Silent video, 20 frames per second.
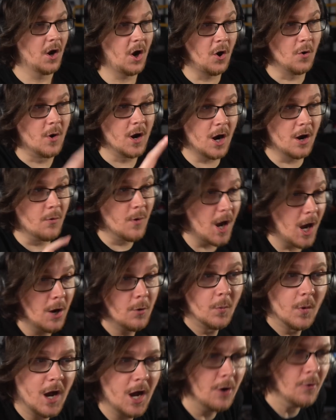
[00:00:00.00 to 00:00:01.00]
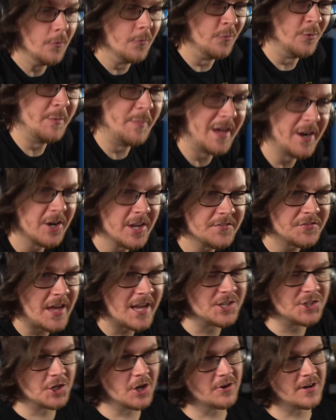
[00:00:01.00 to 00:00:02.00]
Oh, oh, oh, oh! We better get
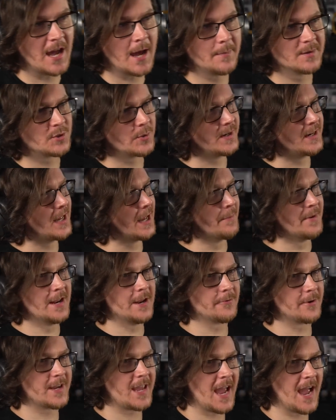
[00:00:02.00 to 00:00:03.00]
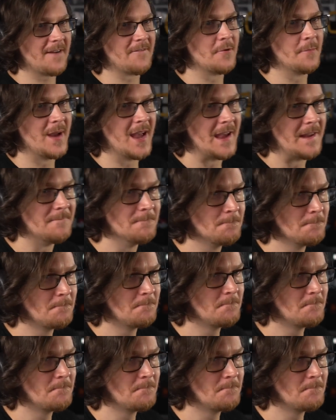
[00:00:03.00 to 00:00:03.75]
that showdown between him and Henry Cavill, man.